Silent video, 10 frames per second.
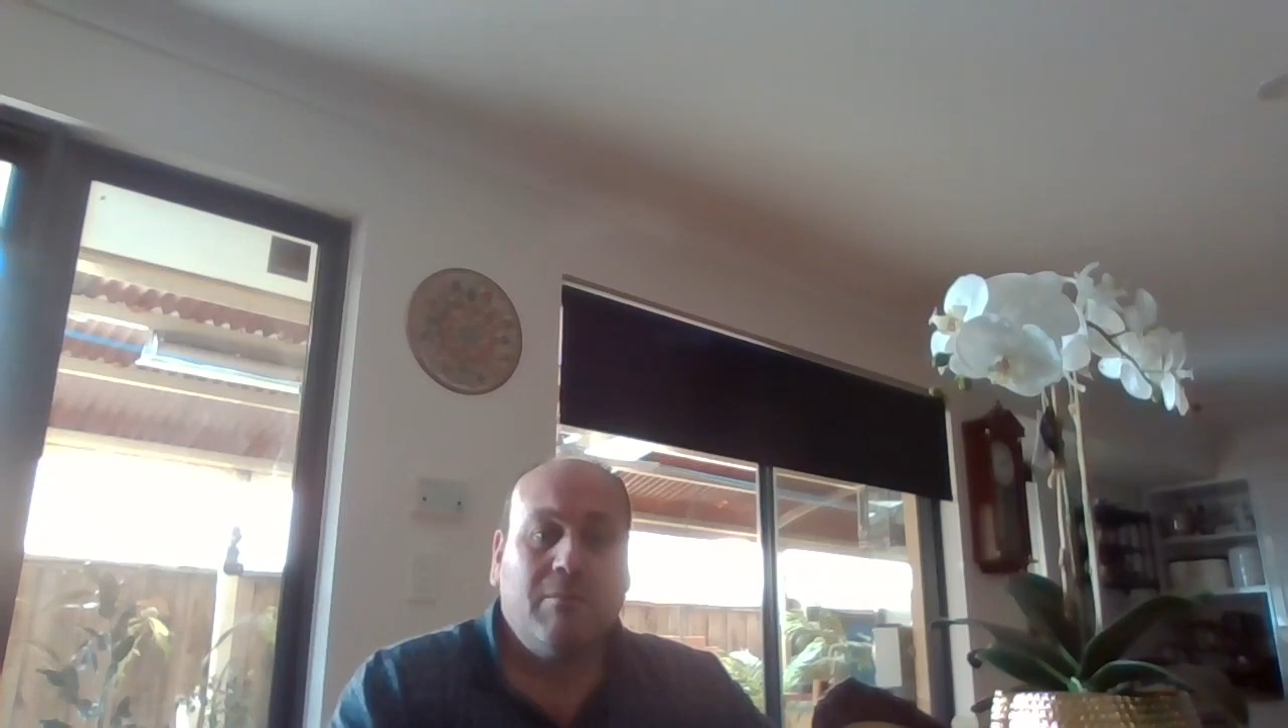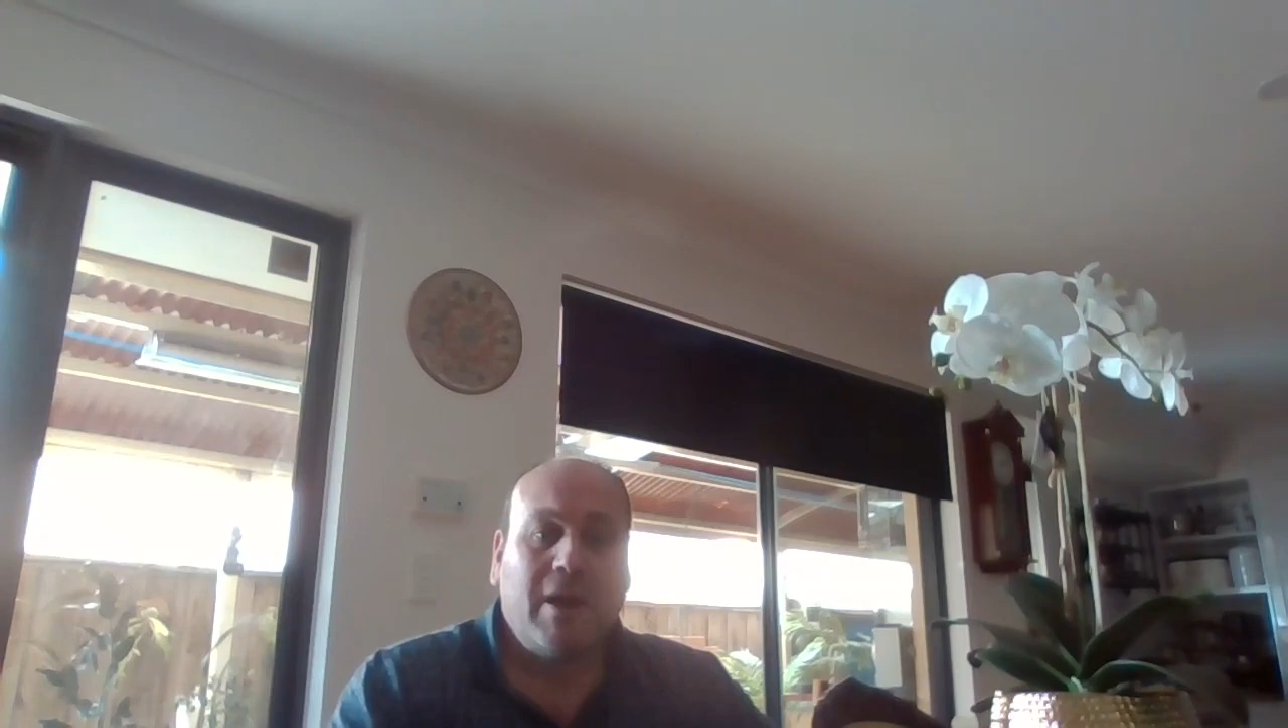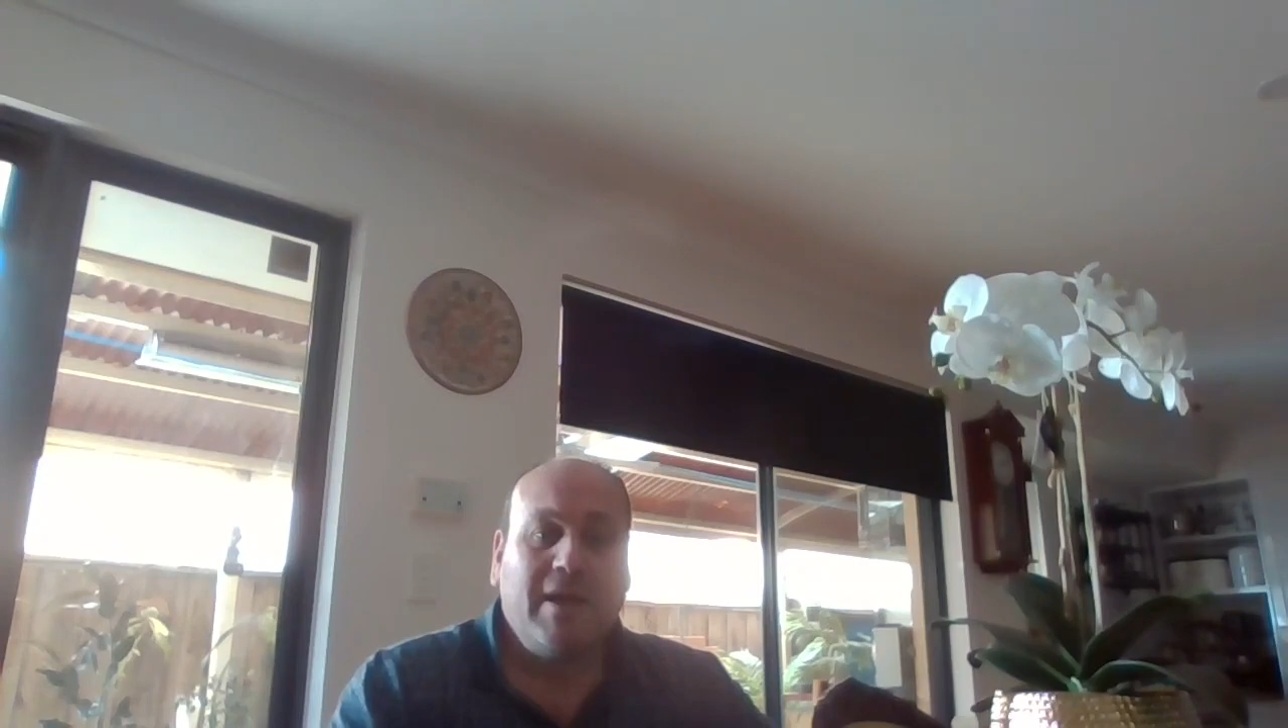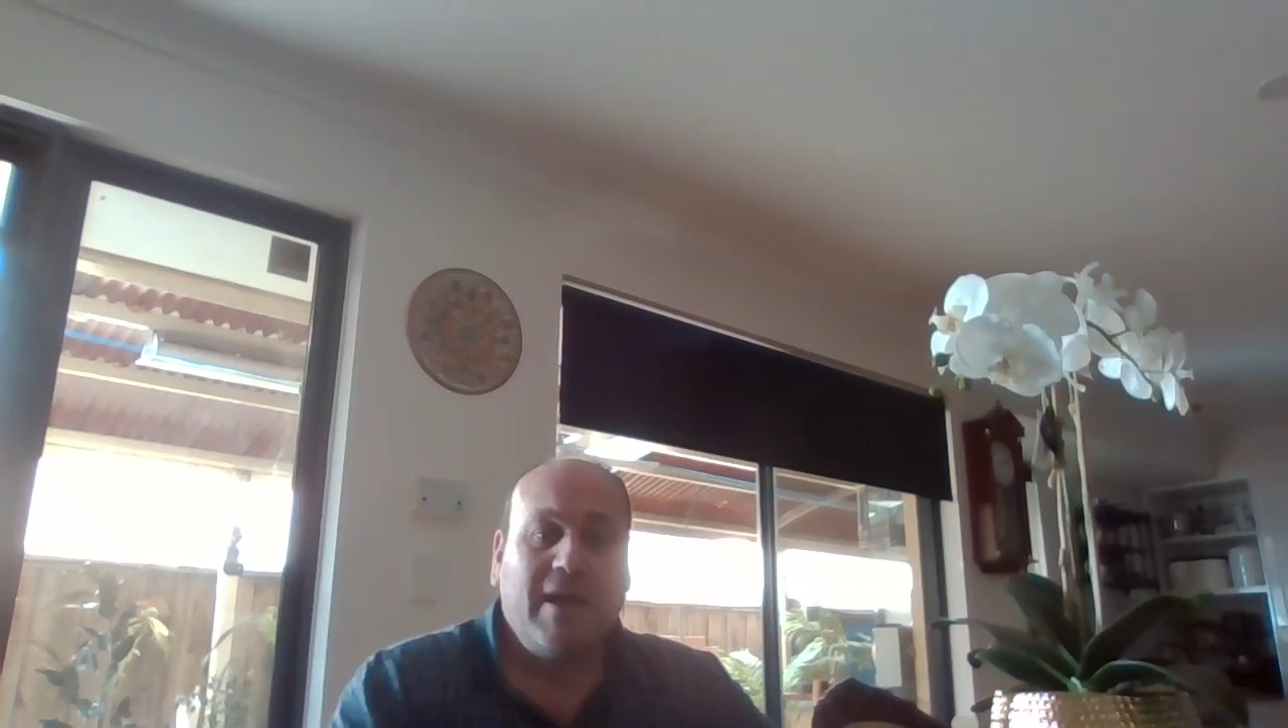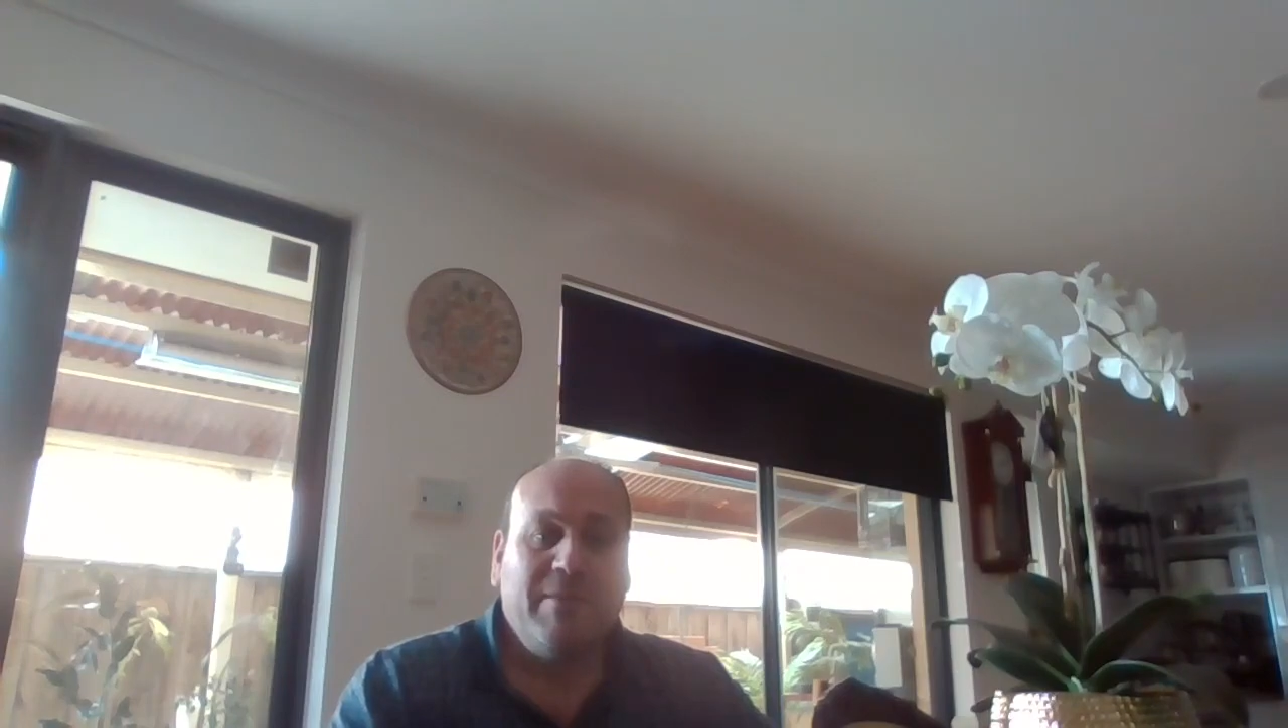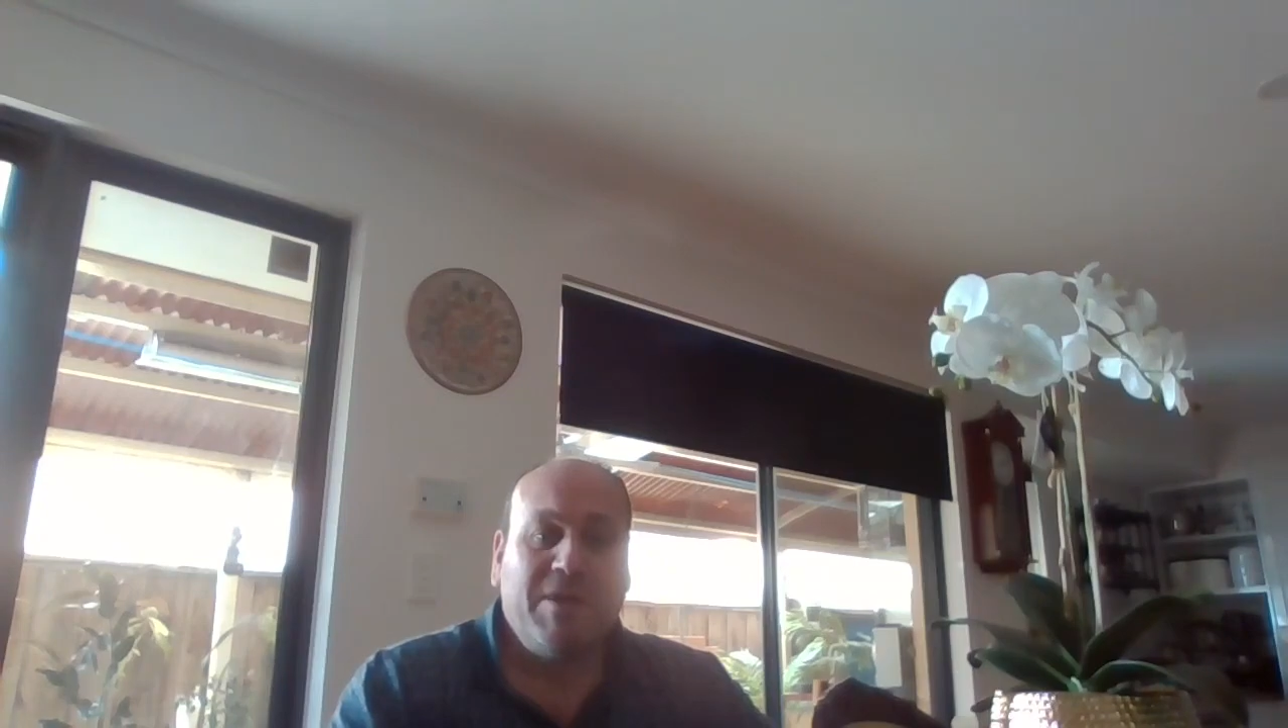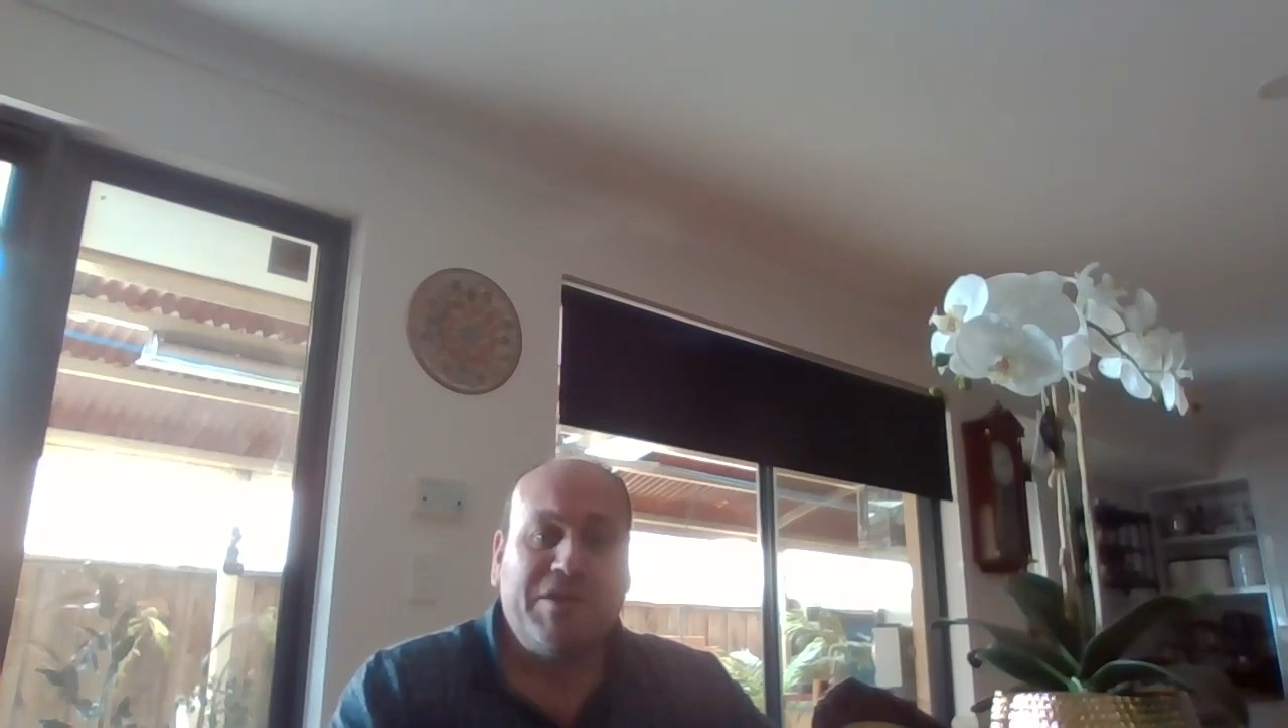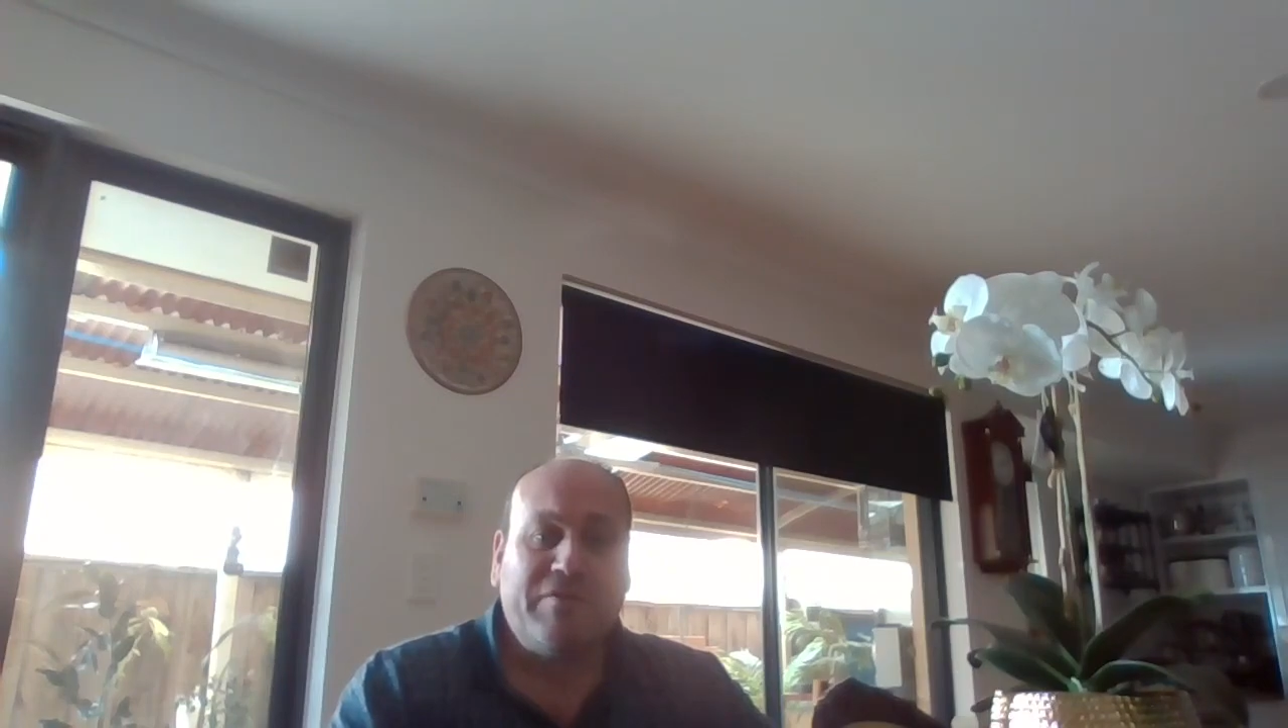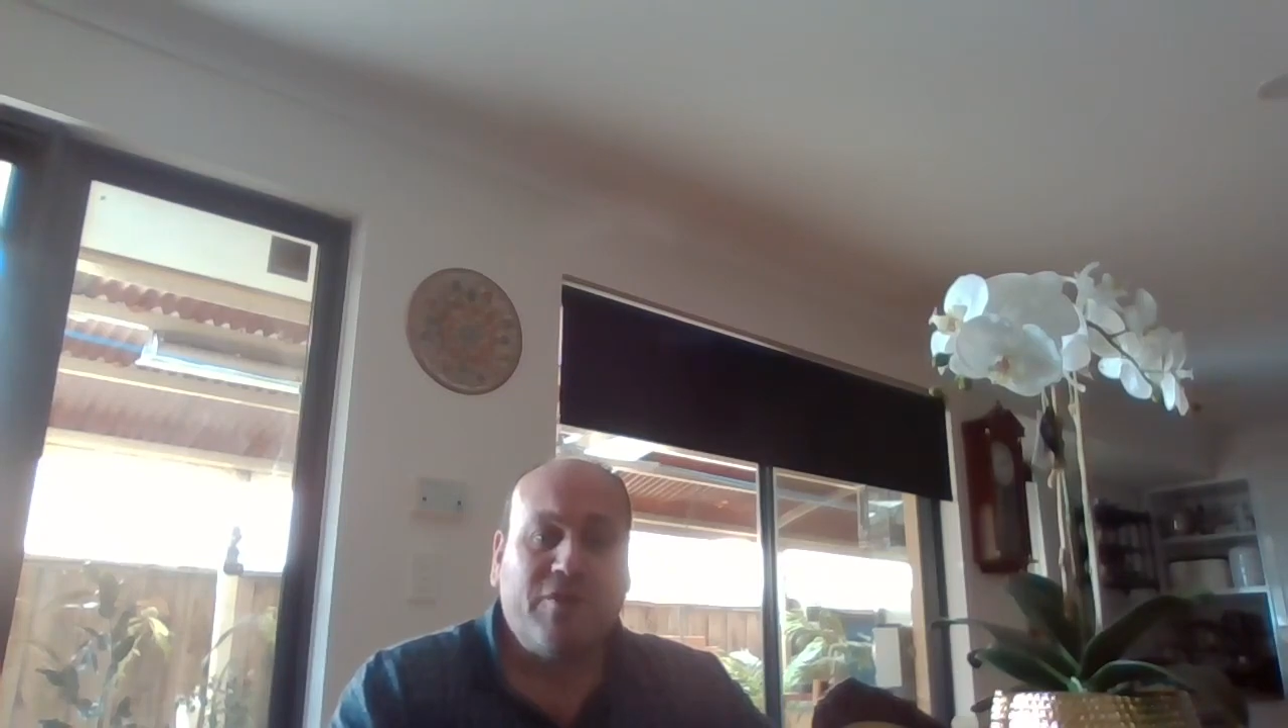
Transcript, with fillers: My name is